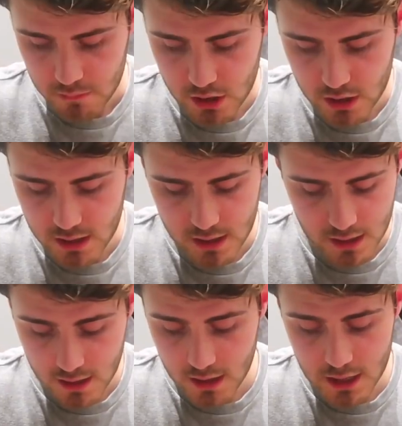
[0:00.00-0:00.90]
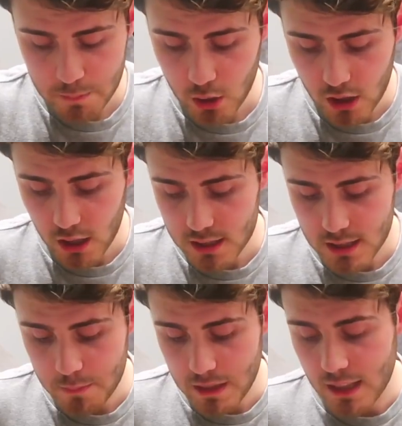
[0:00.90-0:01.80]
because this podcast
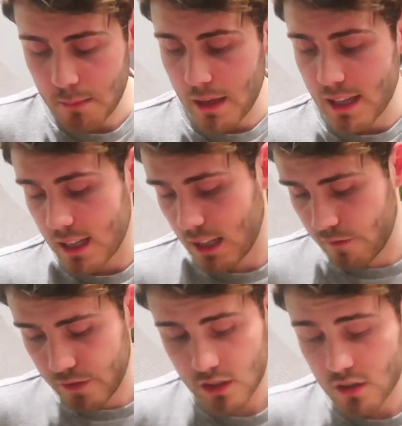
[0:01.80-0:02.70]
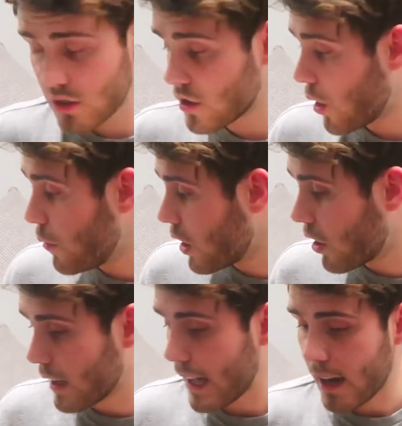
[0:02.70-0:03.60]
has been in the making for so
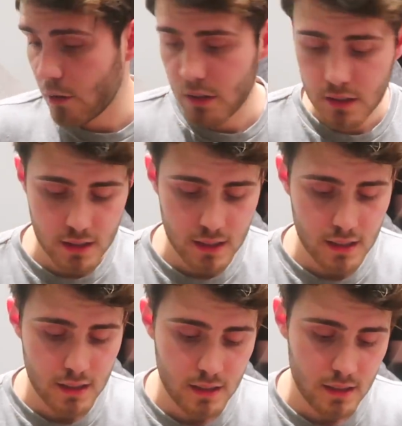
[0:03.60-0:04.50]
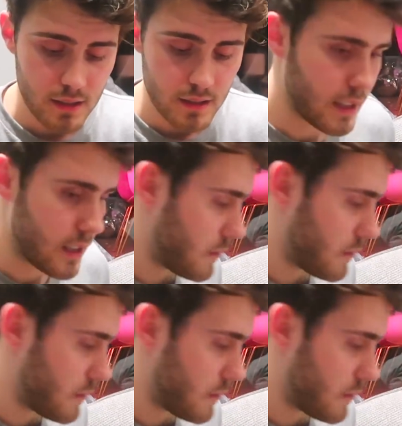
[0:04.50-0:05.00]
long now, and